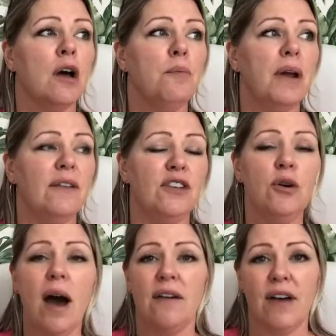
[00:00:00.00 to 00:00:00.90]
But if you
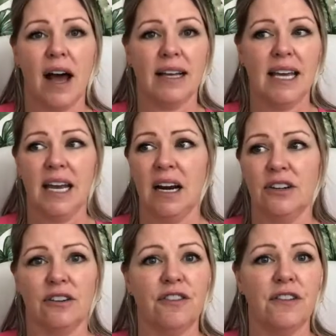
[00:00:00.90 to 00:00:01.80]
have a kid
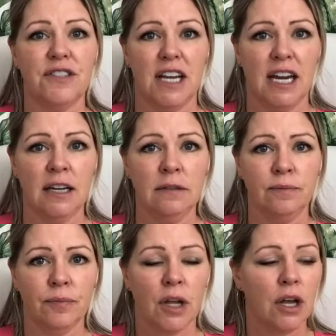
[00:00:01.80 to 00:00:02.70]
under 15,
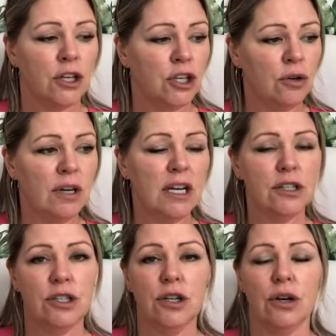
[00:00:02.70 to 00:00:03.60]
you need
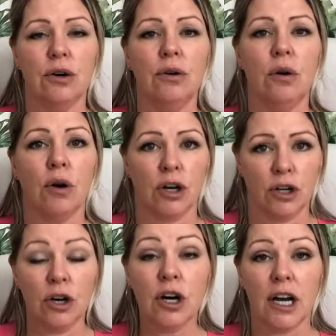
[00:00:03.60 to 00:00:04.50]
to or
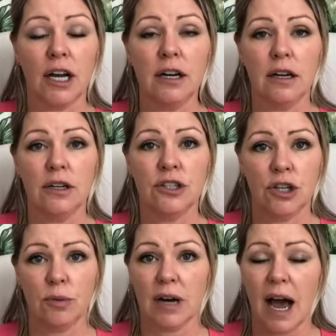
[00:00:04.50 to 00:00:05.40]
could
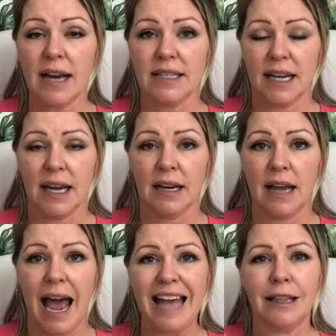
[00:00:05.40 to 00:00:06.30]
do what I did.
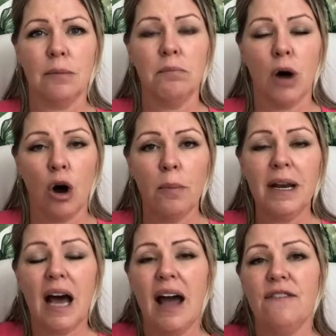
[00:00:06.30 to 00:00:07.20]
And the moment
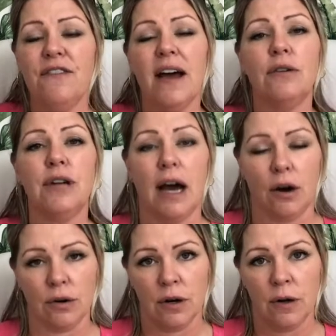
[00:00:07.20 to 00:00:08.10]
I found out
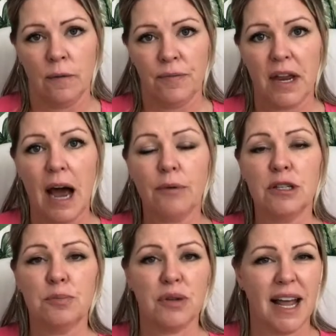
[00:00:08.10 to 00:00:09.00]
that I was
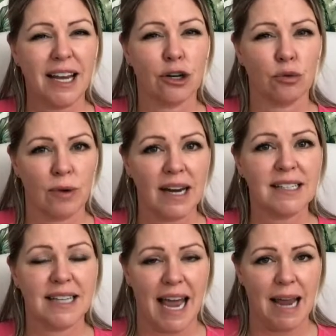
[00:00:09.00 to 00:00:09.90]
playing in a
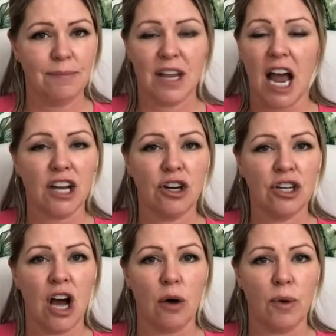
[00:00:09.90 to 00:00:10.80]
rigged game that I could
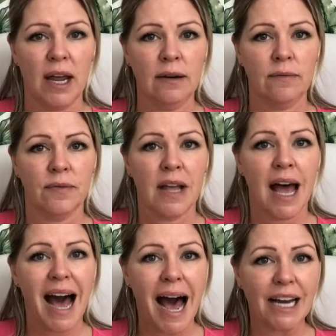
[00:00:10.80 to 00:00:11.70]
not win,
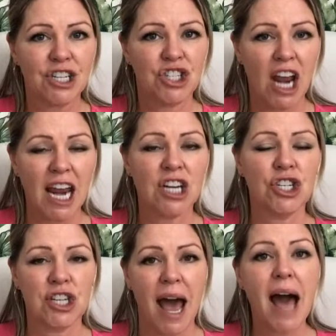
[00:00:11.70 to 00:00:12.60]
I
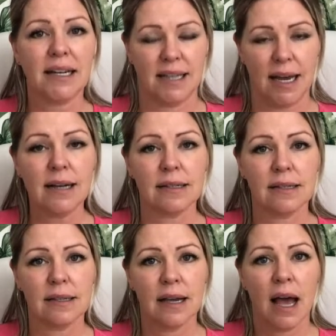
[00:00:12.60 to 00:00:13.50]
changed tactics.